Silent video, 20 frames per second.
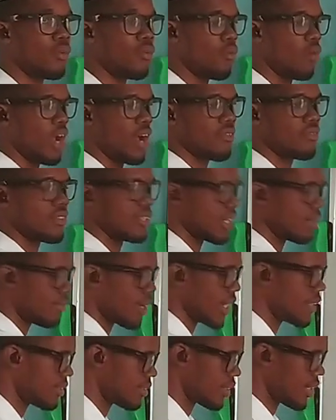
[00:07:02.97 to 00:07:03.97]
We have 3
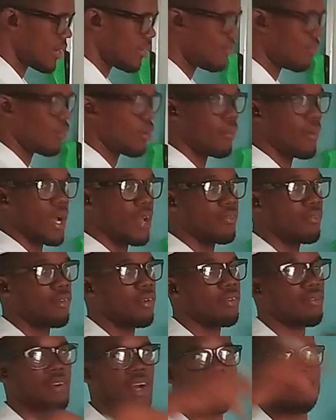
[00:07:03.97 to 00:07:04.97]
by 3, 4 by
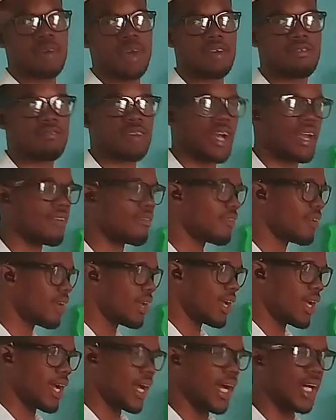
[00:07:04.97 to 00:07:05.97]
4, 5 by 5,
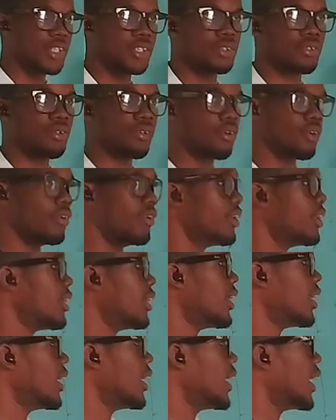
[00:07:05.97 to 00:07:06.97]
and so on.
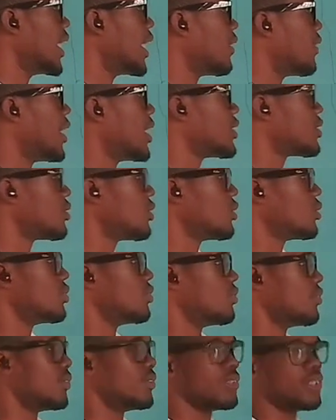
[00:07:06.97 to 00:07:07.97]
Now let's go
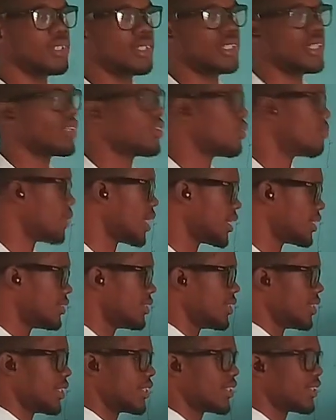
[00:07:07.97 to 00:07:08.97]
to zero
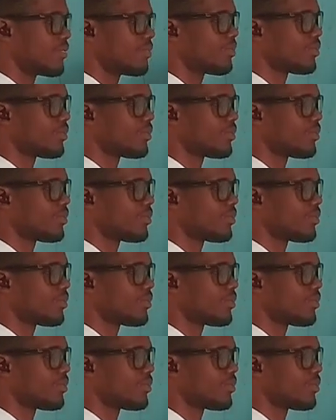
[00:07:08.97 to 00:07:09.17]
matrix.